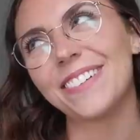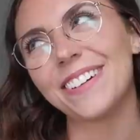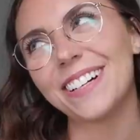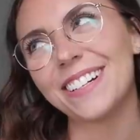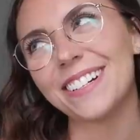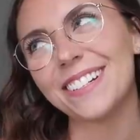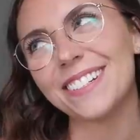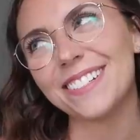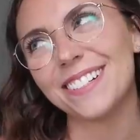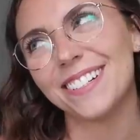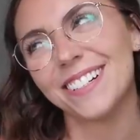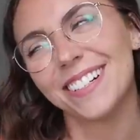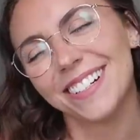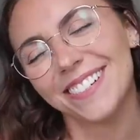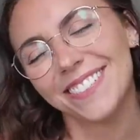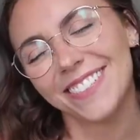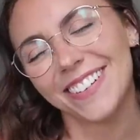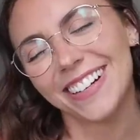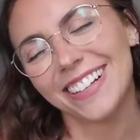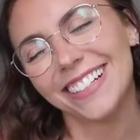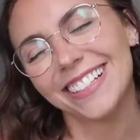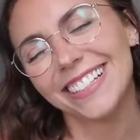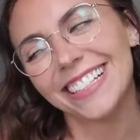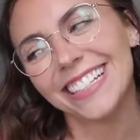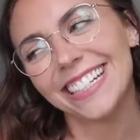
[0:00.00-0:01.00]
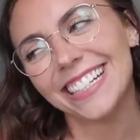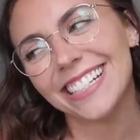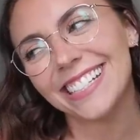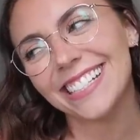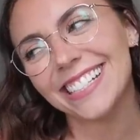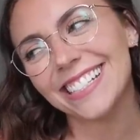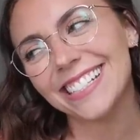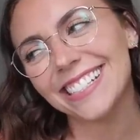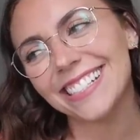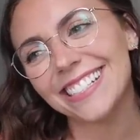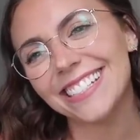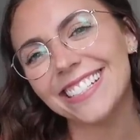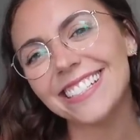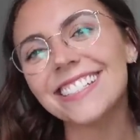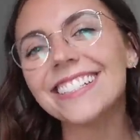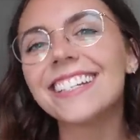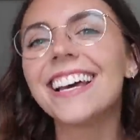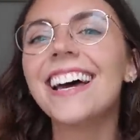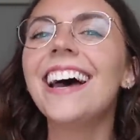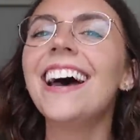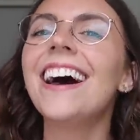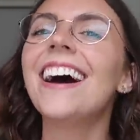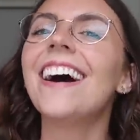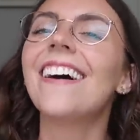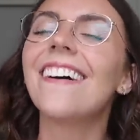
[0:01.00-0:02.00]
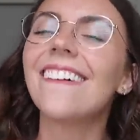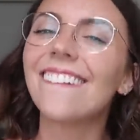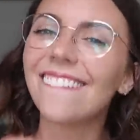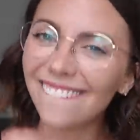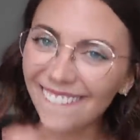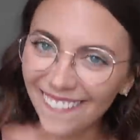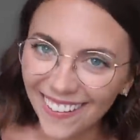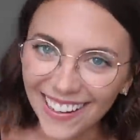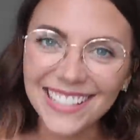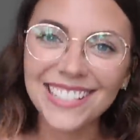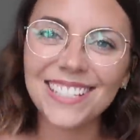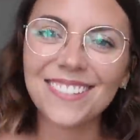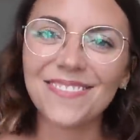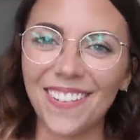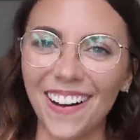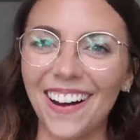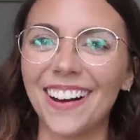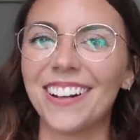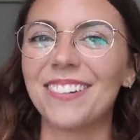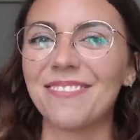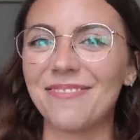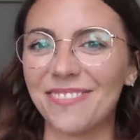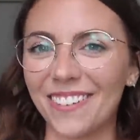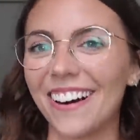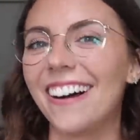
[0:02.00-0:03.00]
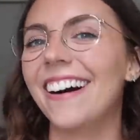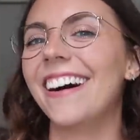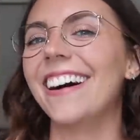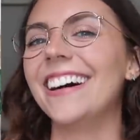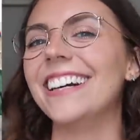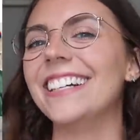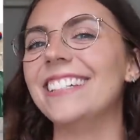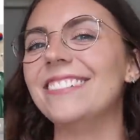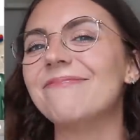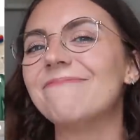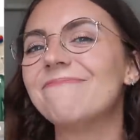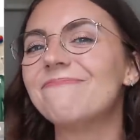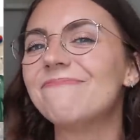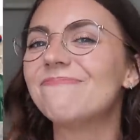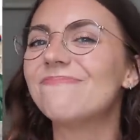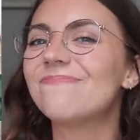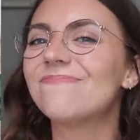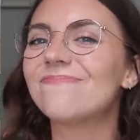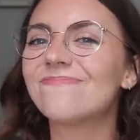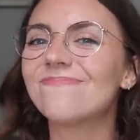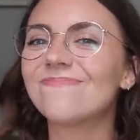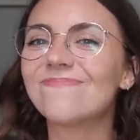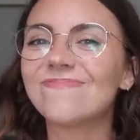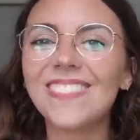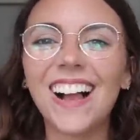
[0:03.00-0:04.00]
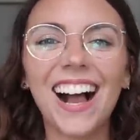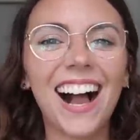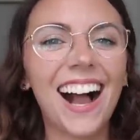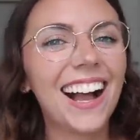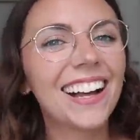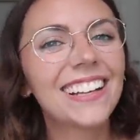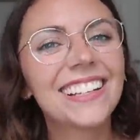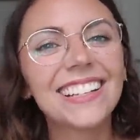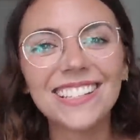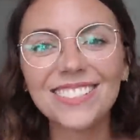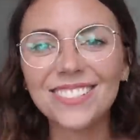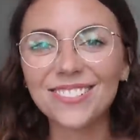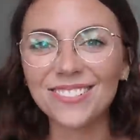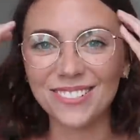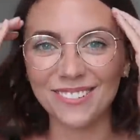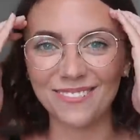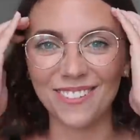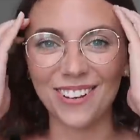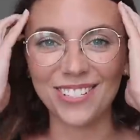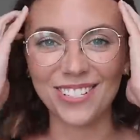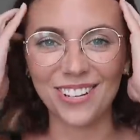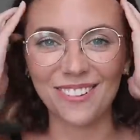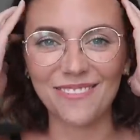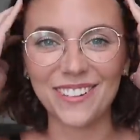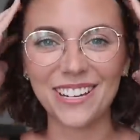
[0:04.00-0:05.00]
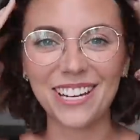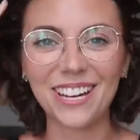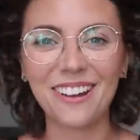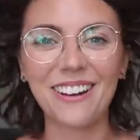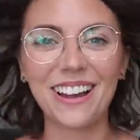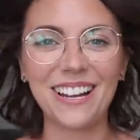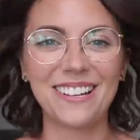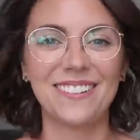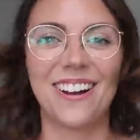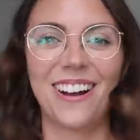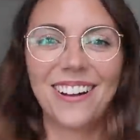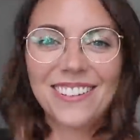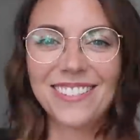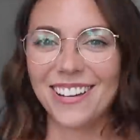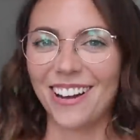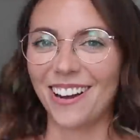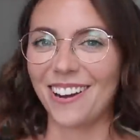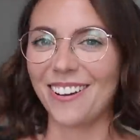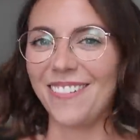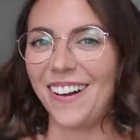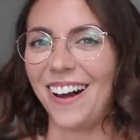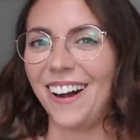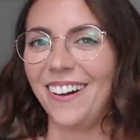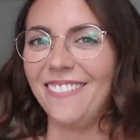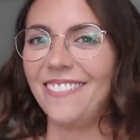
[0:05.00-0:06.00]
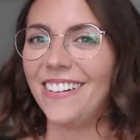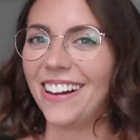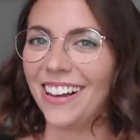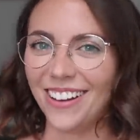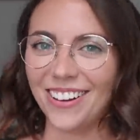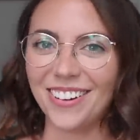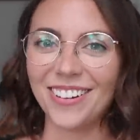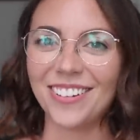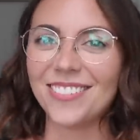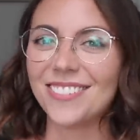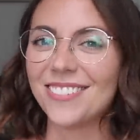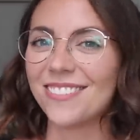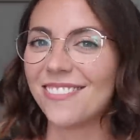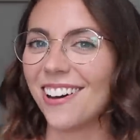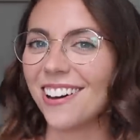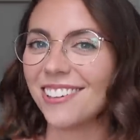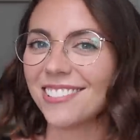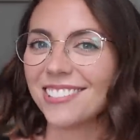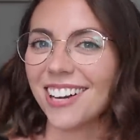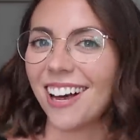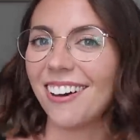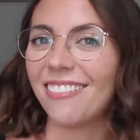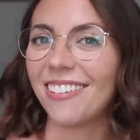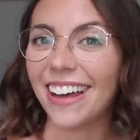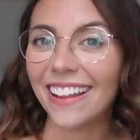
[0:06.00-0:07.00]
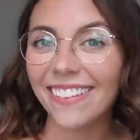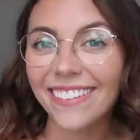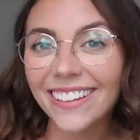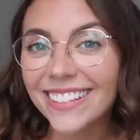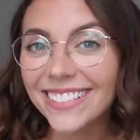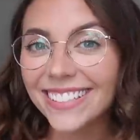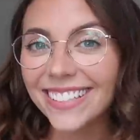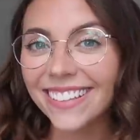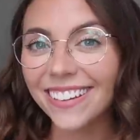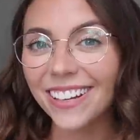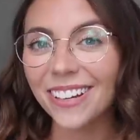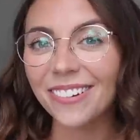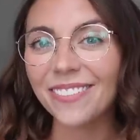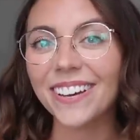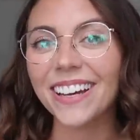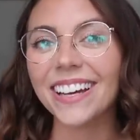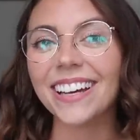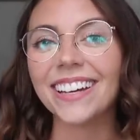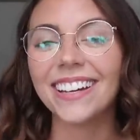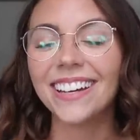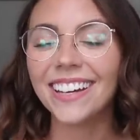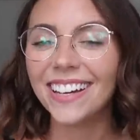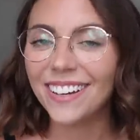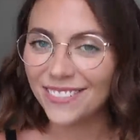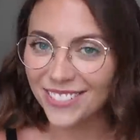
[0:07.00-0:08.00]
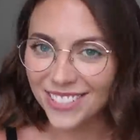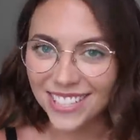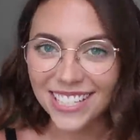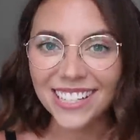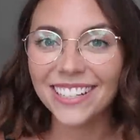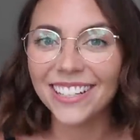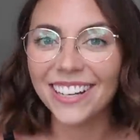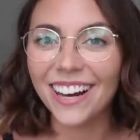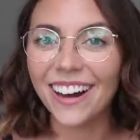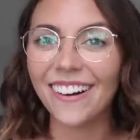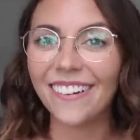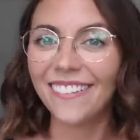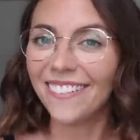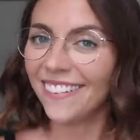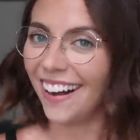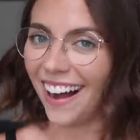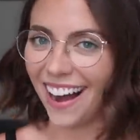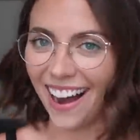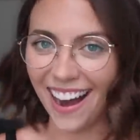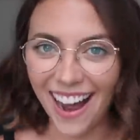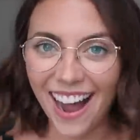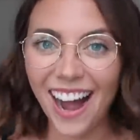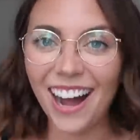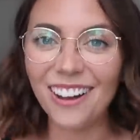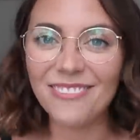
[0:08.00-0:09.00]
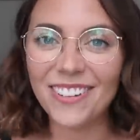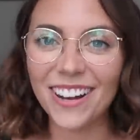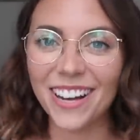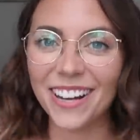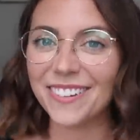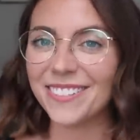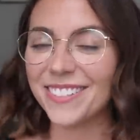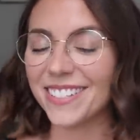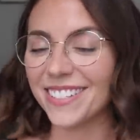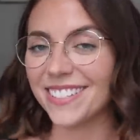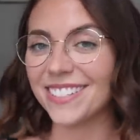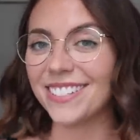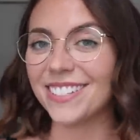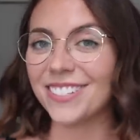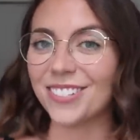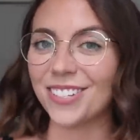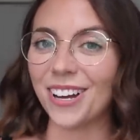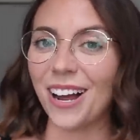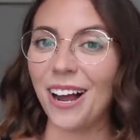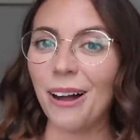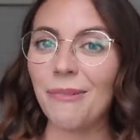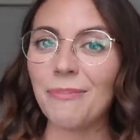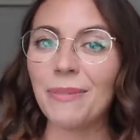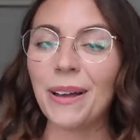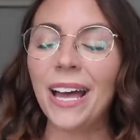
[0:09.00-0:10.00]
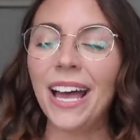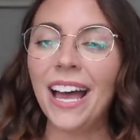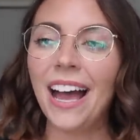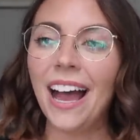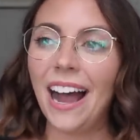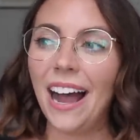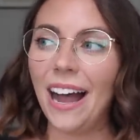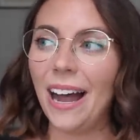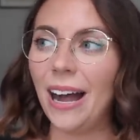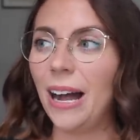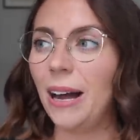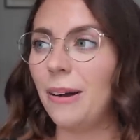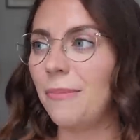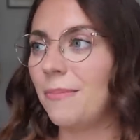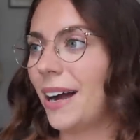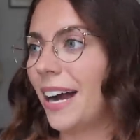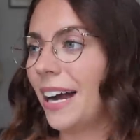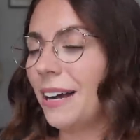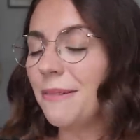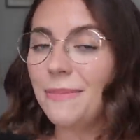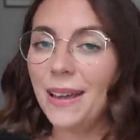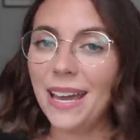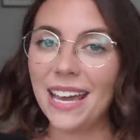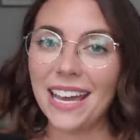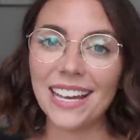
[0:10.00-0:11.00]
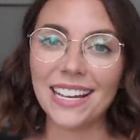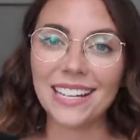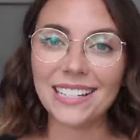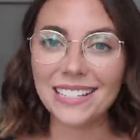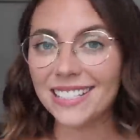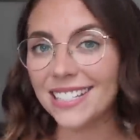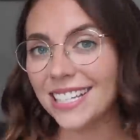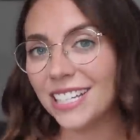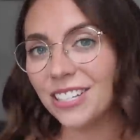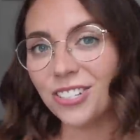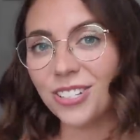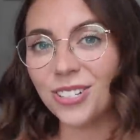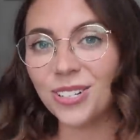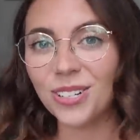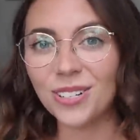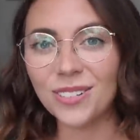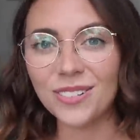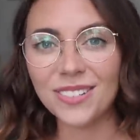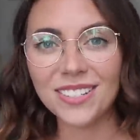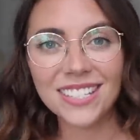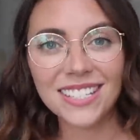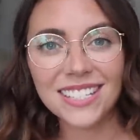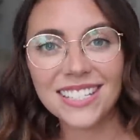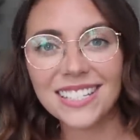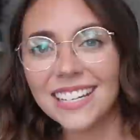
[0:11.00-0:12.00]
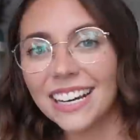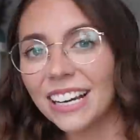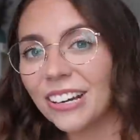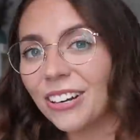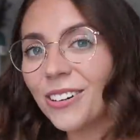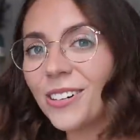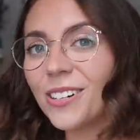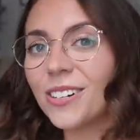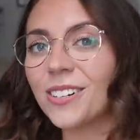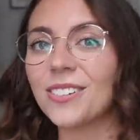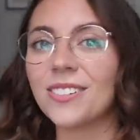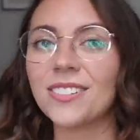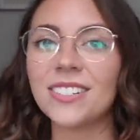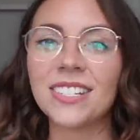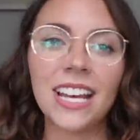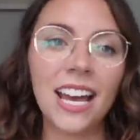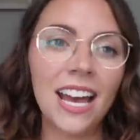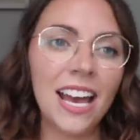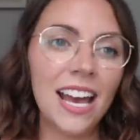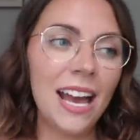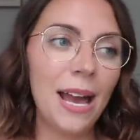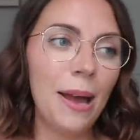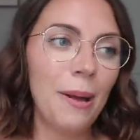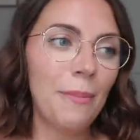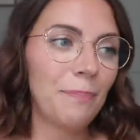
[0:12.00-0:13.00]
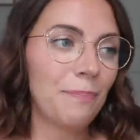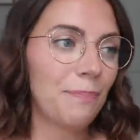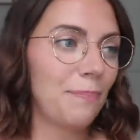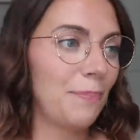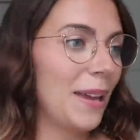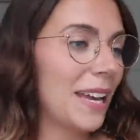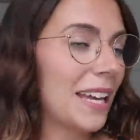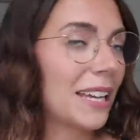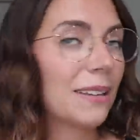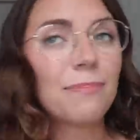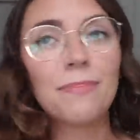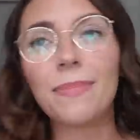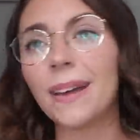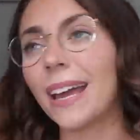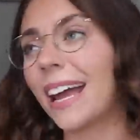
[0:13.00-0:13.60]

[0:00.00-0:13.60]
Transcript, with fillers: we're gonna talk about is Once Upon a Bron can't do a small shop video and not talk about my own small shop at least a little bit. If you didn't know, I have my own Disney shop. Um, I make t-shirts, stickers, pin